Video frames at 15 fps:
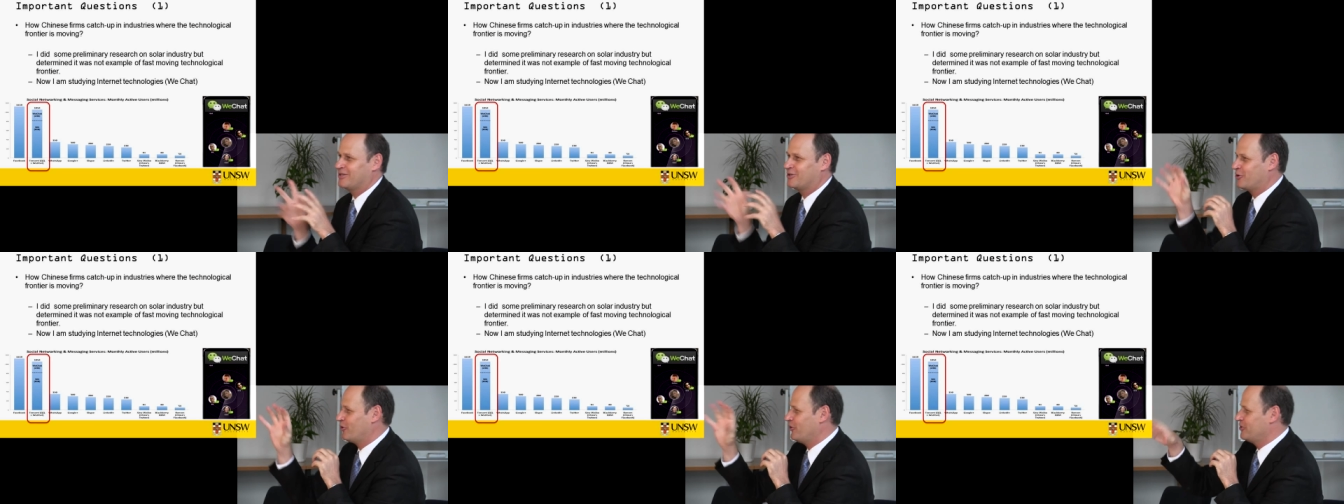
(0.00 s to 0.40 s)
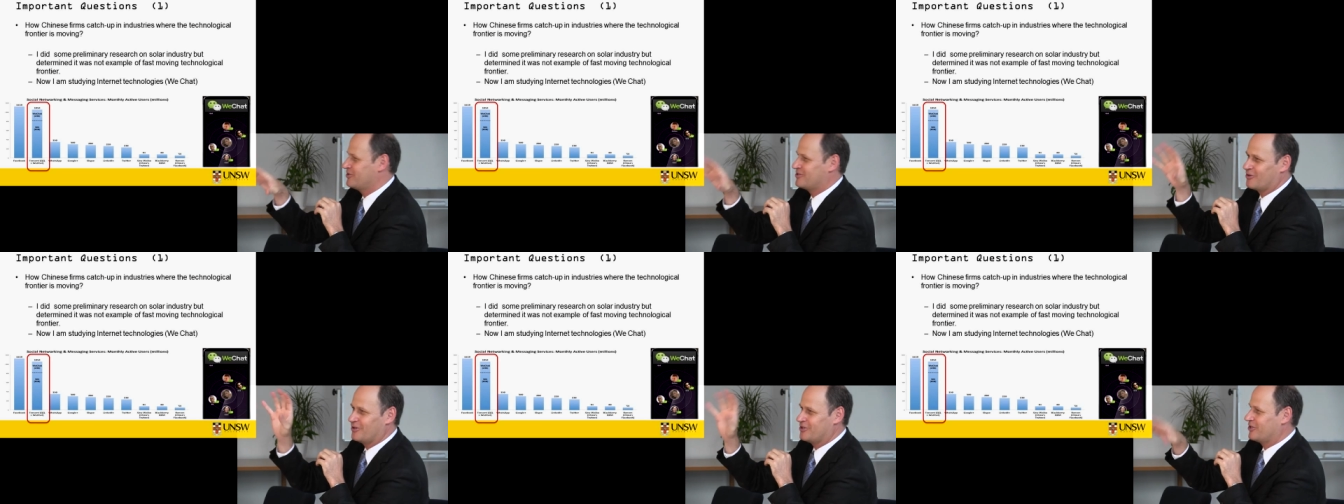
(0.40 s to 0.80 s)
The
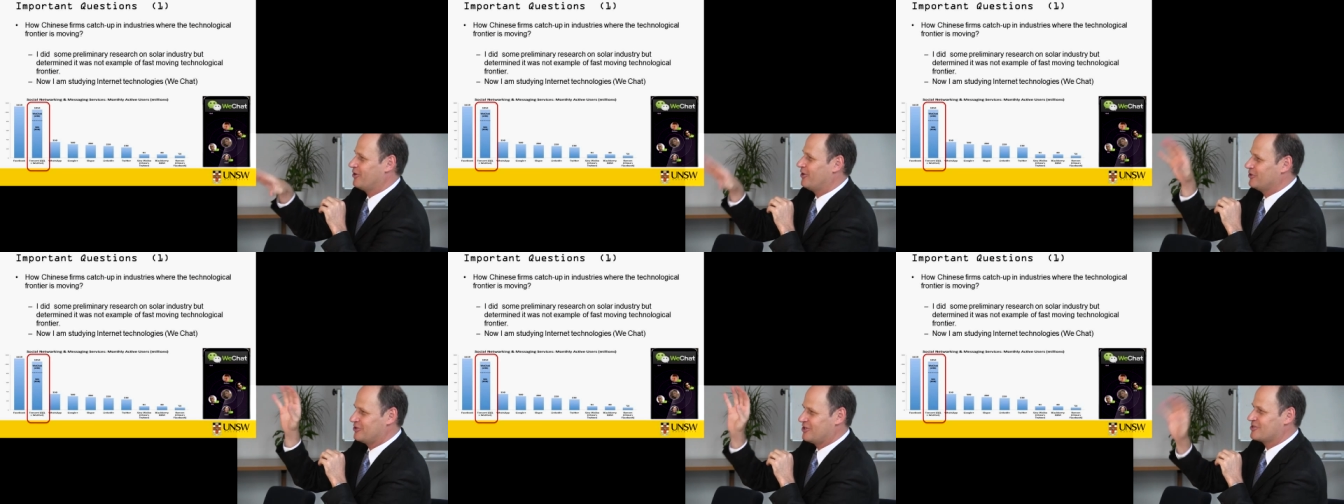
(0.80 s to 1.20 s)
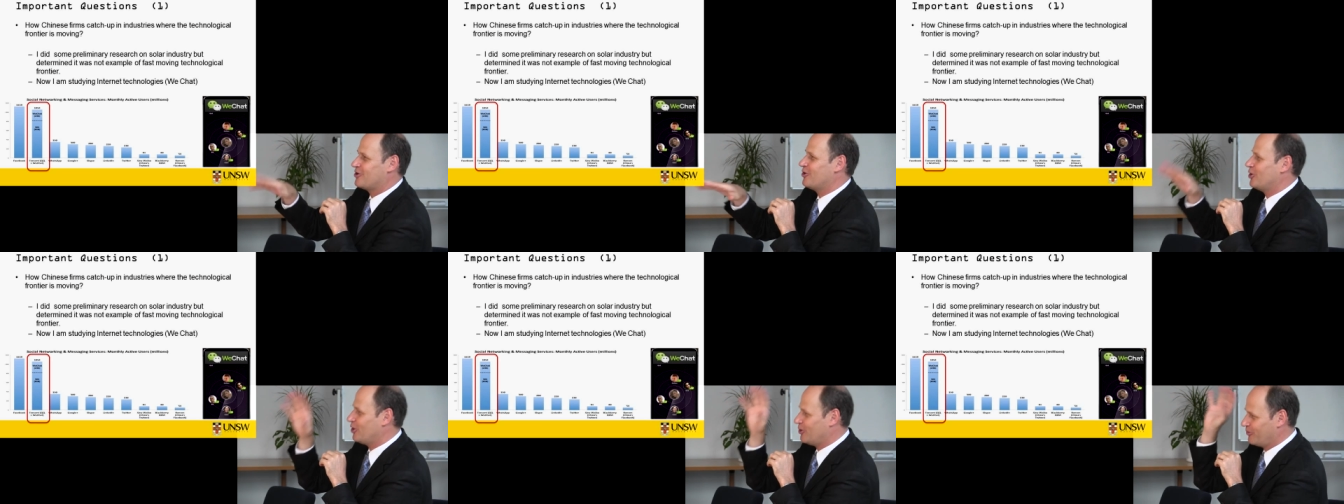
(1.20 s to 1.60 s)
current solar technology is
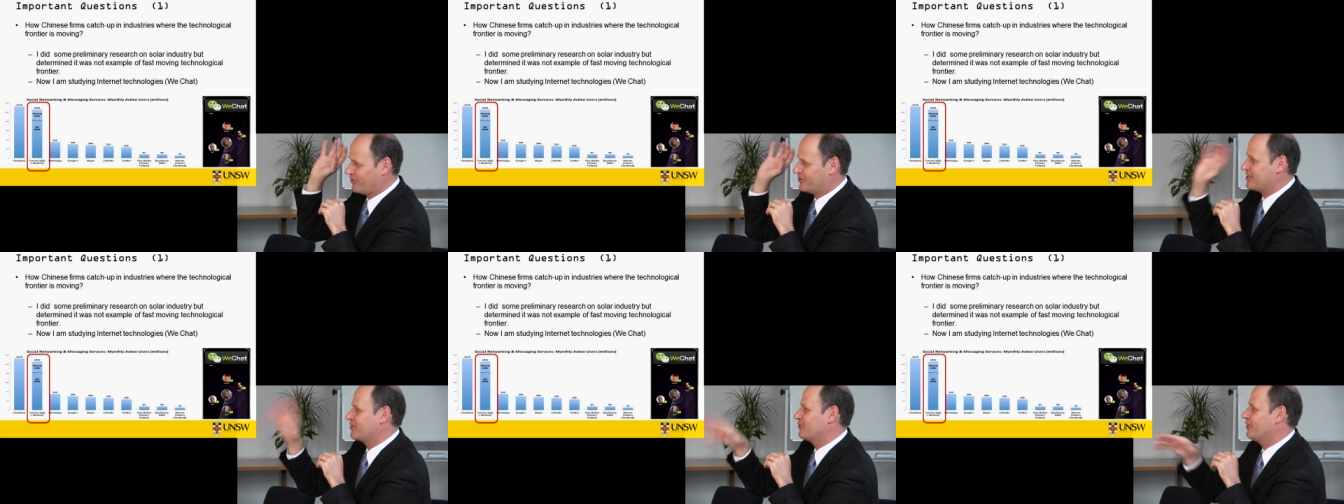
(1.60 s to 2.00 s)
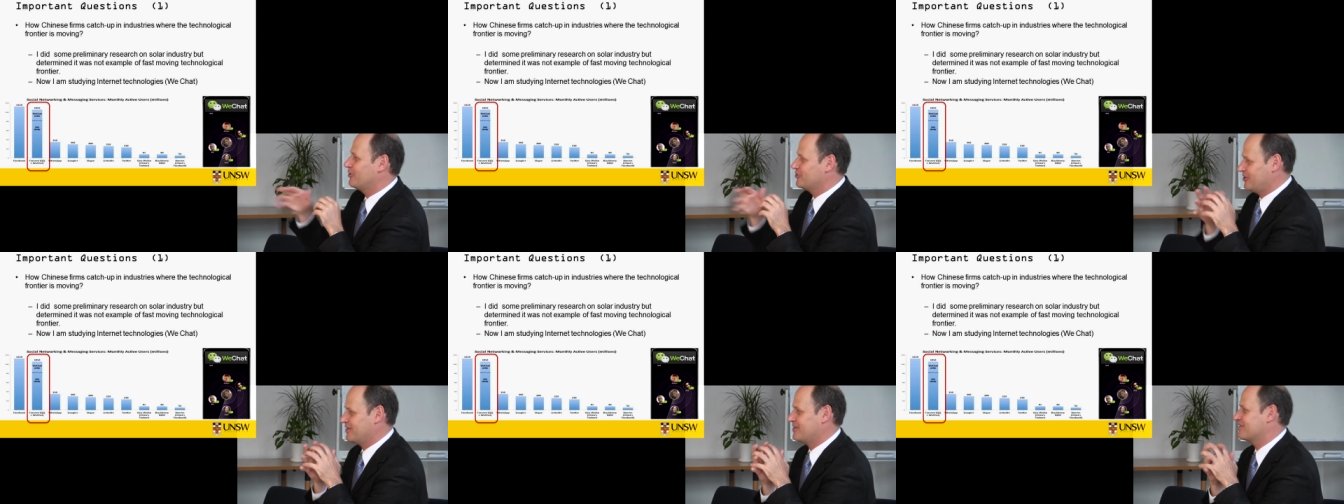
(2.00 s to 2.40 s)
all with
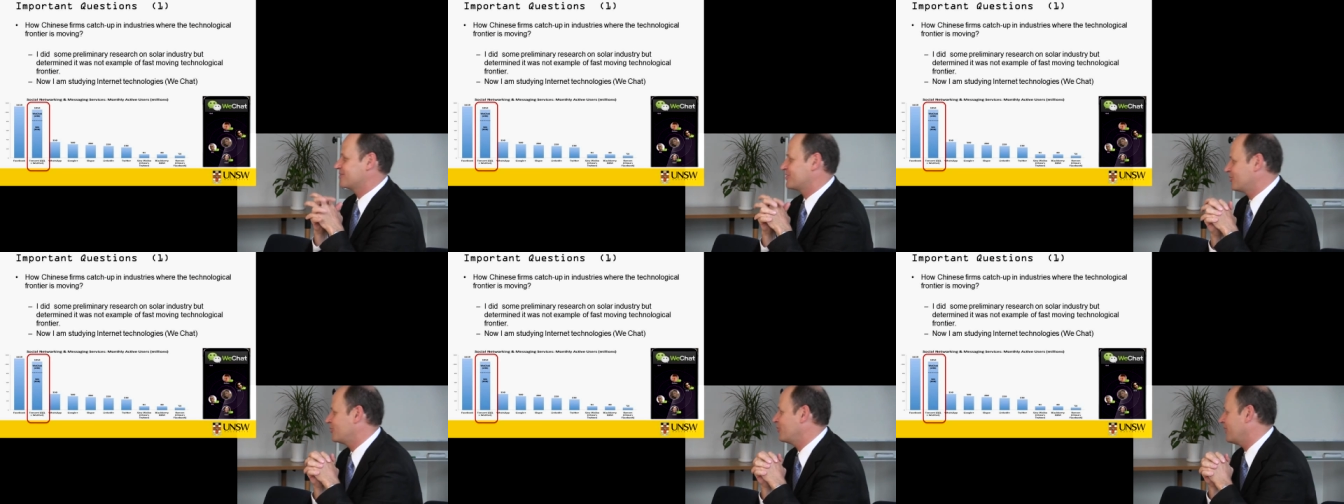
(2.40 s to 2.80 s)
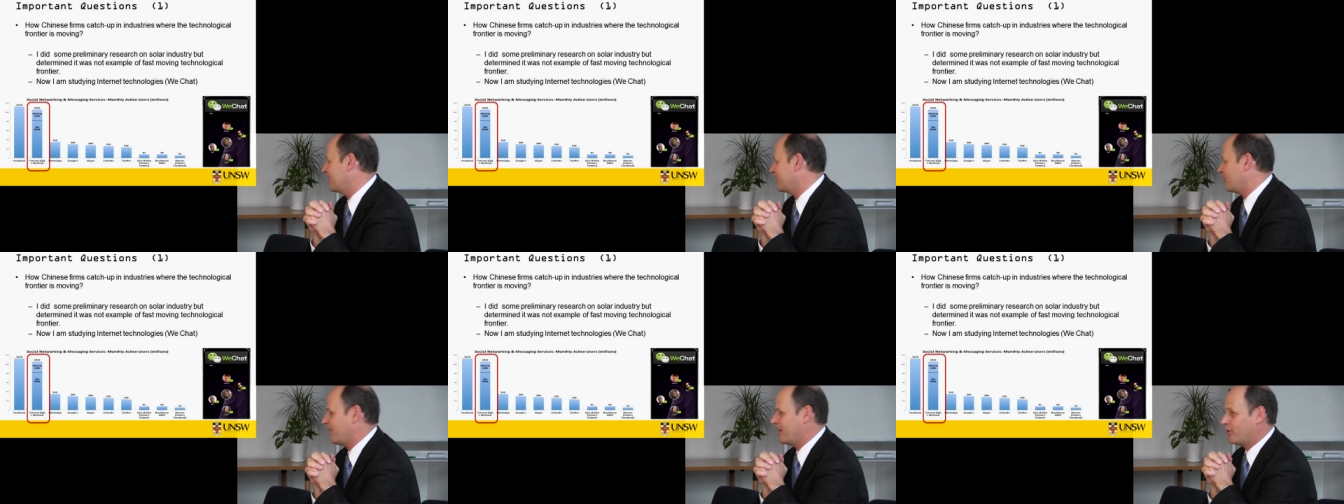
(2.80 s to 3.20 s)
technology that is
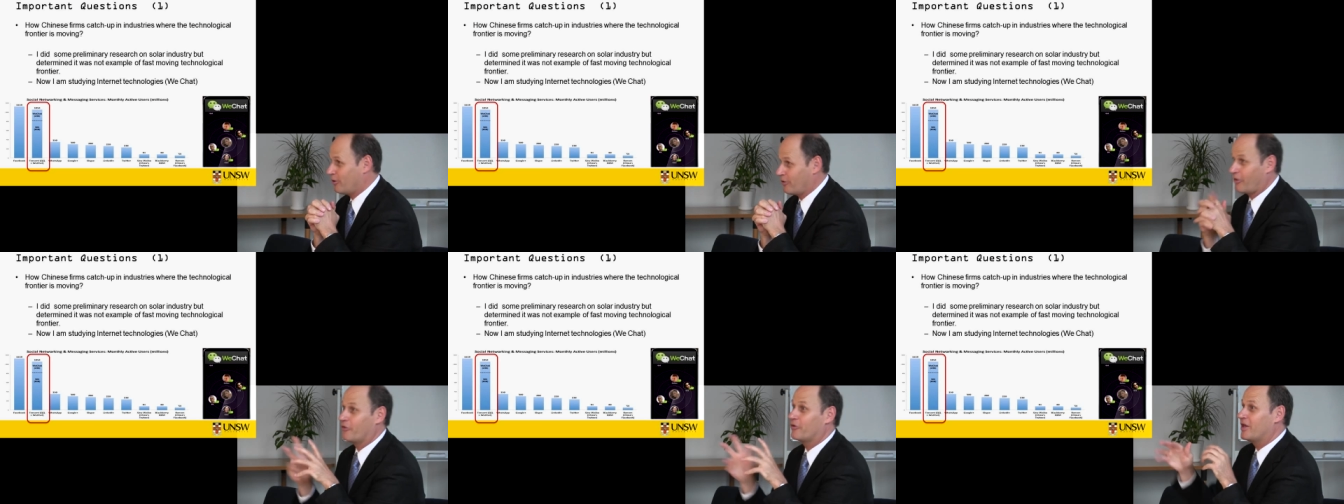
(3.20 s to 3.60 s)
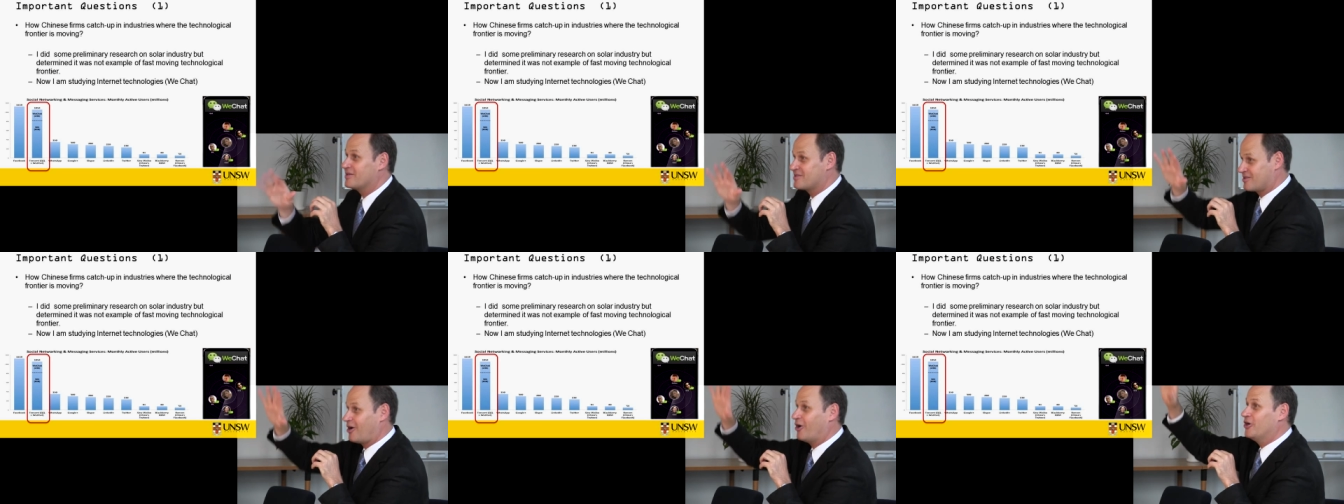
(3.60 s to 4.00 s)
quite old, although
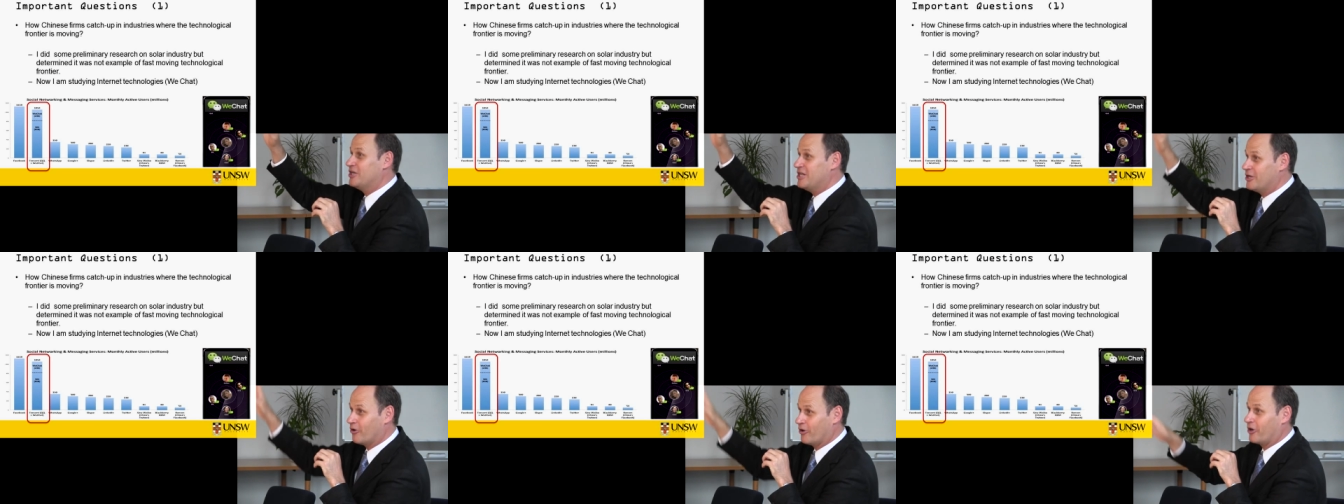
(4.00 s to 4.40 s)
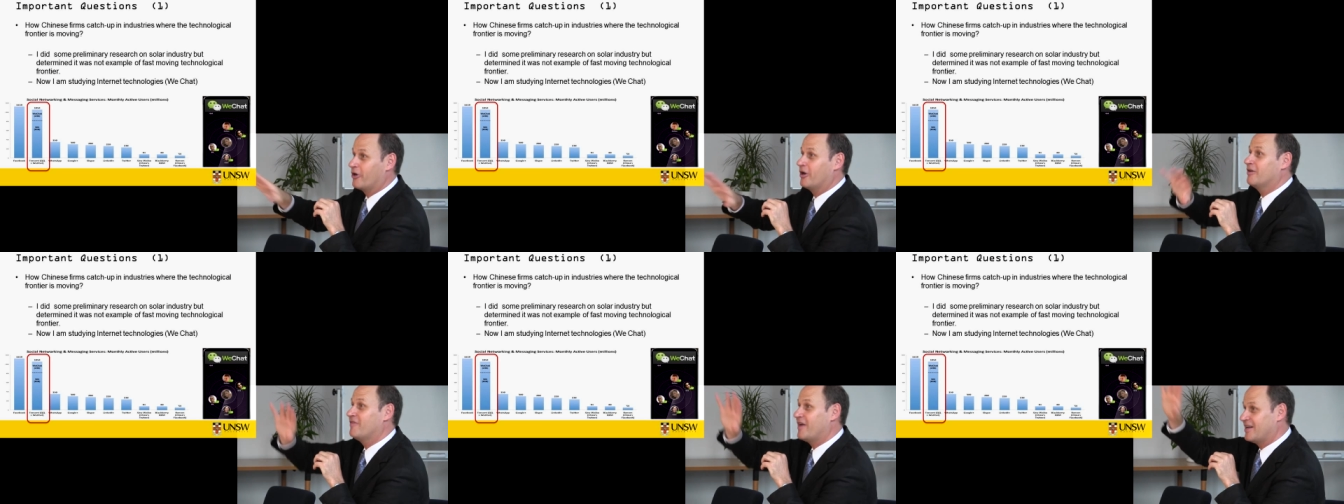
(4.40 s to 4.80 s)
there's R&D going
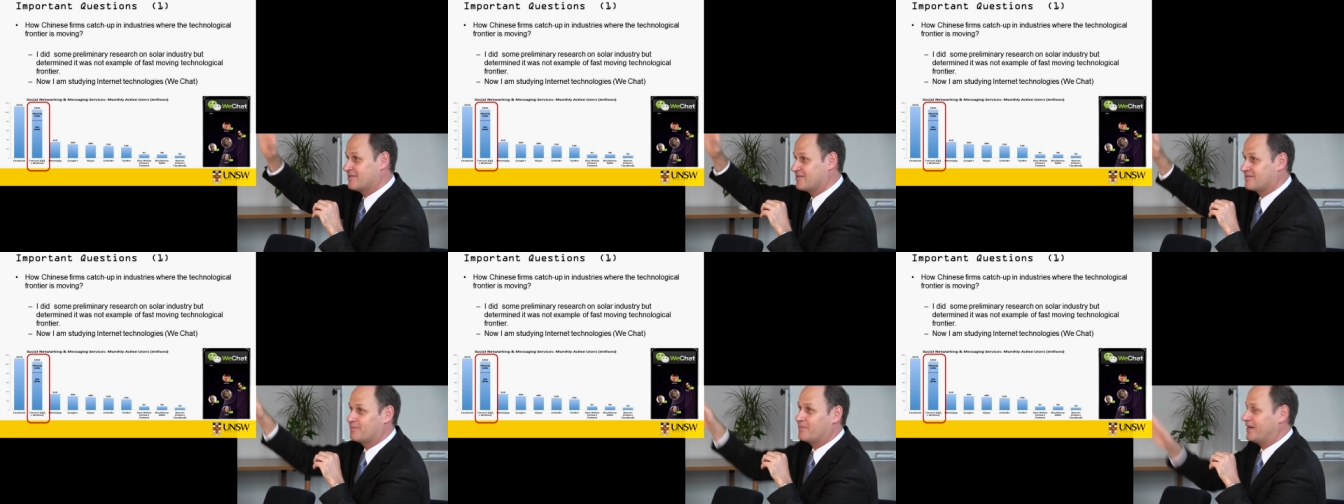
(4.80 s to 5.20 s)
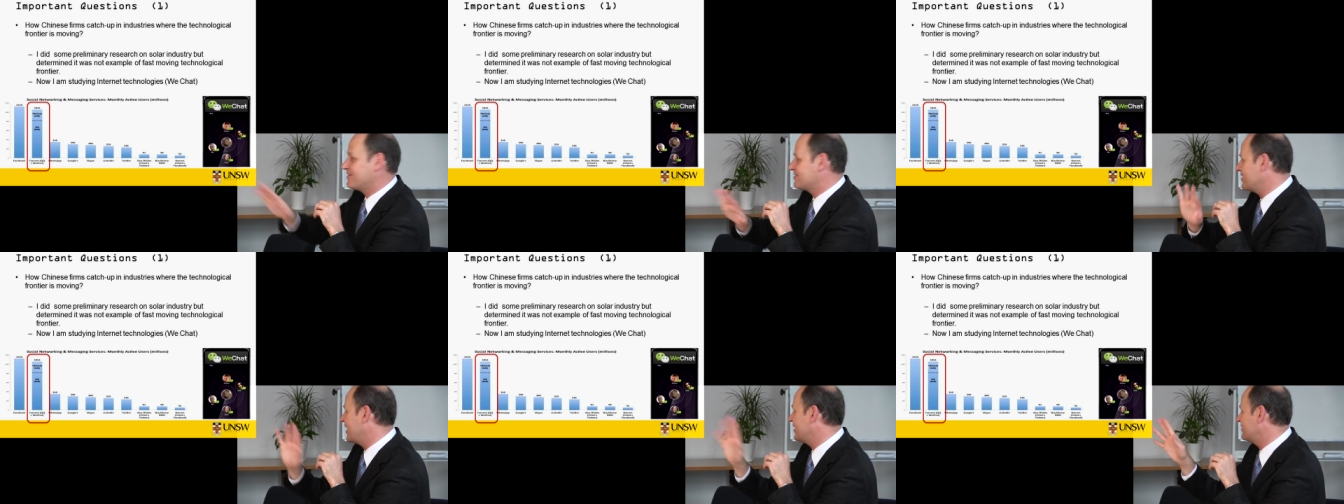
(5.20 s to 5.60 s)
on advanced, but
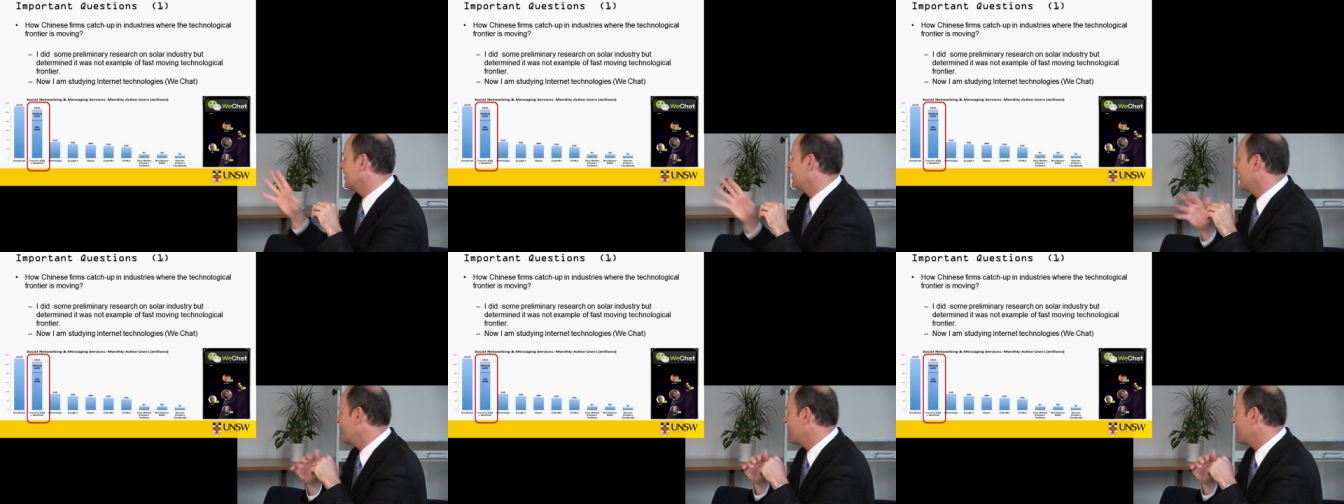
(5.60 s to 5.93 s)
it's not